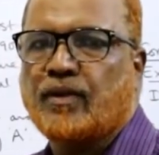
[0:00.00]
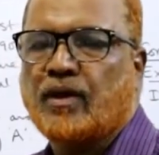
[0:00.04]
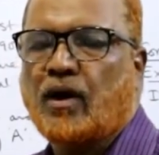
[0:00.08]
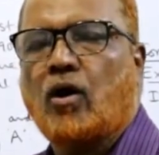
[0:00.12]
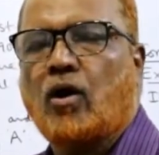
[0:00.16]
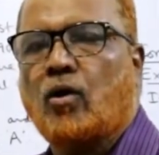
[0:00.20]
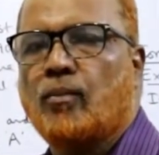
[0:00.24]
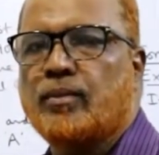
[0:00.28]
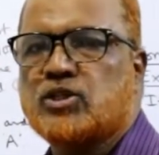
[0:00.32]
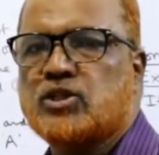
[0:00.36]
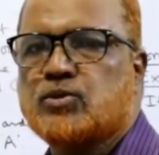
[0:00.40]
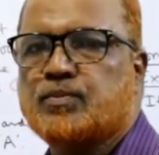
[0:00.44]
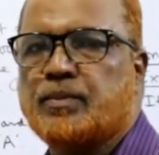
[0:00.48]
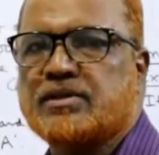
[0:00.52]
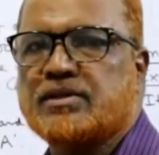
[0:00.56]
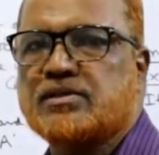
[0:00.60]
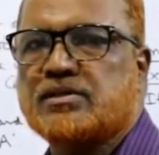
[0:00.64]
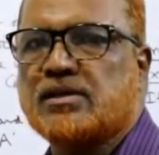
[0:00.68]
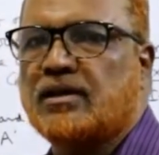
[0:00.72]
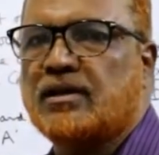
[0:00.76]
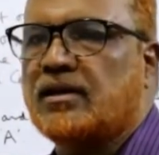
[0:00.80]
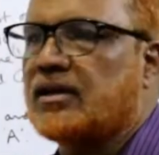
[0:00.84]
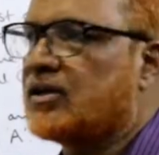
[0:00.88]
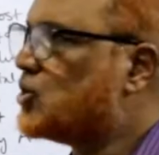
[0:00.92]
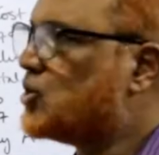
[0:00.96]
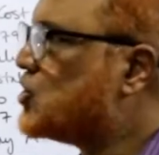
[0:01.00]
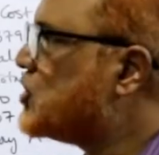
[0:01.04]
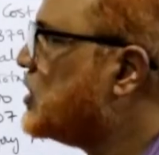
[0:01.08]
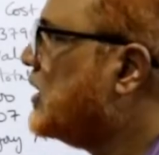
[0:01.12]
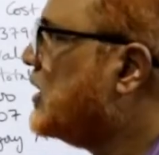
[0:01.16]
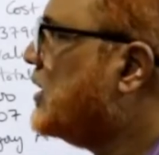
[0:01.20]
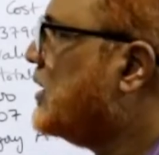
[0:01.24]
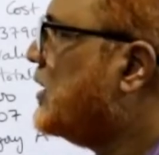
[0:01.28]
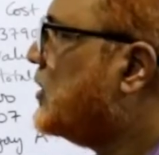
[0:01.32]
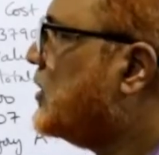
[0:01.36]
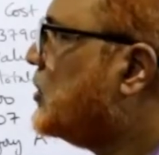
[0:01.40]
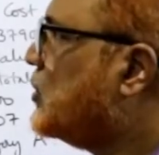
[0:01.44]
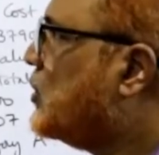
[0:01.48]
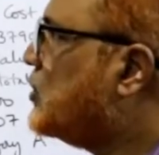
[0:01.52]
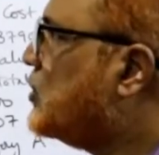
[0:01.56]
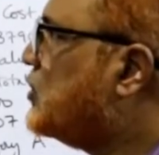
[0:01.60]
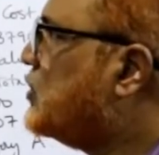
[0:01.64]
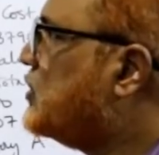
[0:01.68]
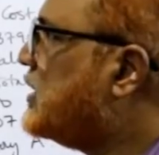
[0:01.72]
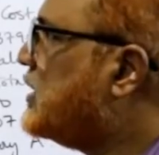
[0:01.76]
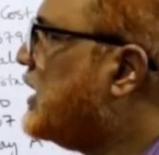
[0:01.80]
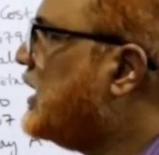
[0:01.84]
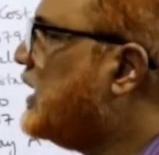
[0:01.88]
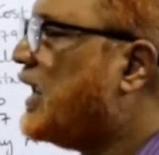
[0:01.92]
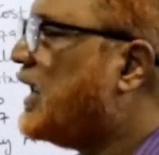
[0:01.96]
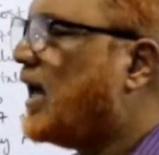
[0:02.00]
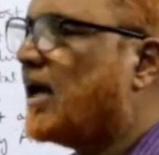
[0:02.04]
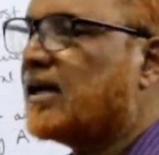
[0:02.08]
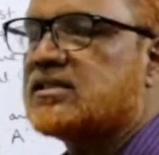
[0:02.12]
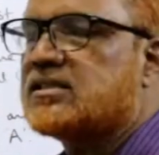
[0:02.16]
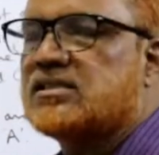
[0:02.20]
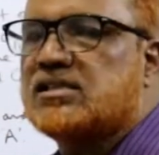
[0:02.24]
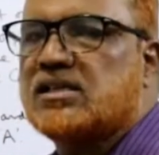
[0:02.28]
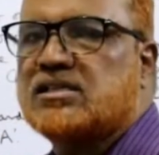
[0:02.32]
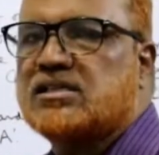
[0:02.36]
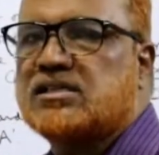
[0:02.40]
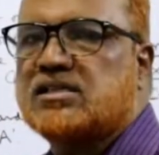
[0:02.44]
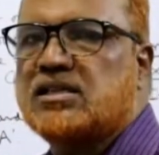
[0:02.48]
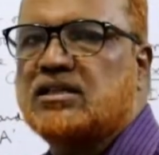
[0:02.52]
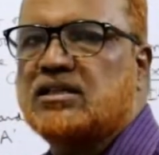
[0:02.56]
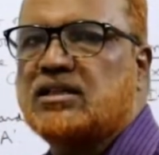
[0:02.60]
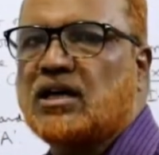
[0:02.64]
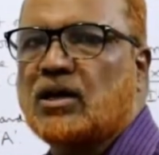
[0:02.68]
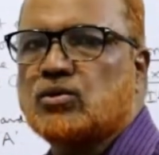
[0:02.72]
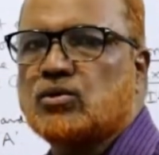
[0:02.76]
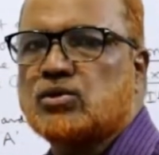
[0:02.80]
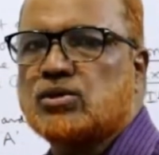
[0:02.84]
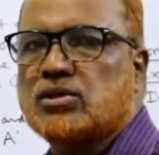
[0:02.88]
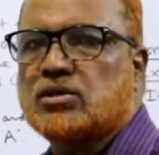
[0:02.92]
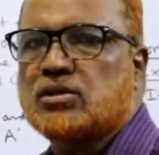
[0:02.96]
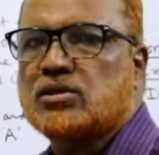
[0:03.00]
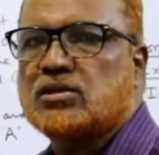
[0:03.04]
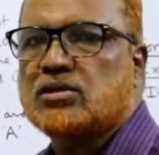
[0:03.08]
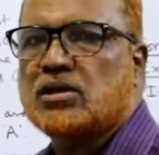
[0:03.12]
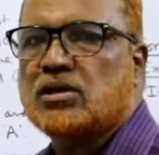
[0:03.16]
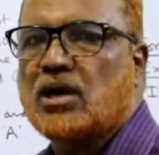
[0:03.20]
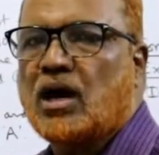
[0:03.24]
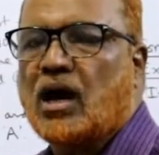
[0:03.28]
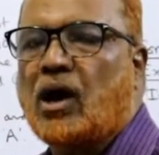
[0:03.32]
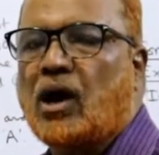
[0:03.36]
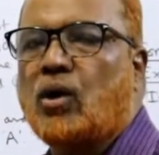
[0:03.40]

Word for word: How much percentage? So 3 lakh 60,000